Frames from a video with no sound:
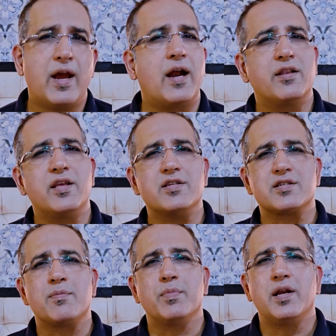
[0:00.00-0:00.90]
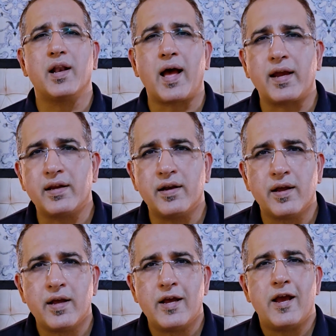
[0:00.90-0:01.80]
We had the assembly line
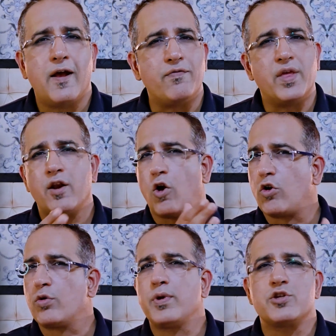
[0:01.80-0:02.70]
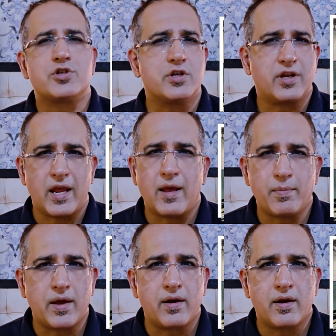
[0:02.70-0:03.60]
and then automation
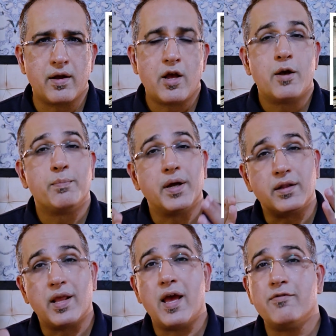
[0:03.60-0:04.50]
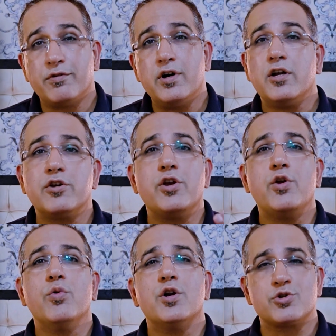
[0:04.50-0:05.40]
came in, but there were
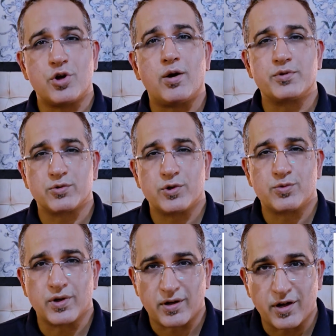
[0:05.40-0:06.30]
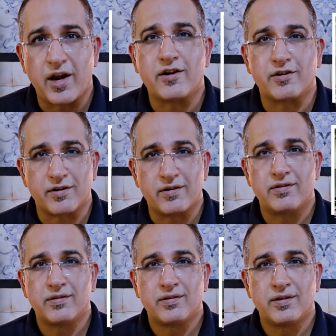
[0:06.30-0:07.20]
newer jobs which were created.
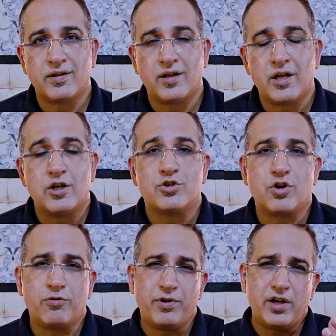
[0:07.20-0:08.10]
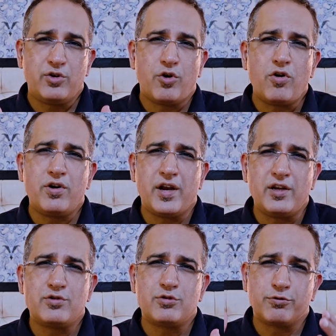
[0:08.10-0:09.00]
So we don't
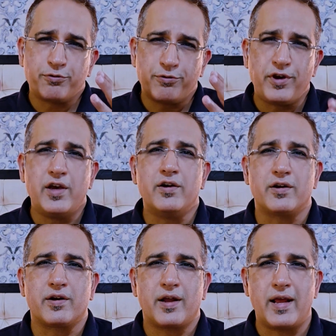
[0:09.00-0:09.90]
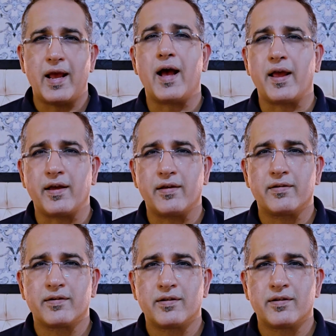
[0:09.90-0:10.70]
need to fear AI.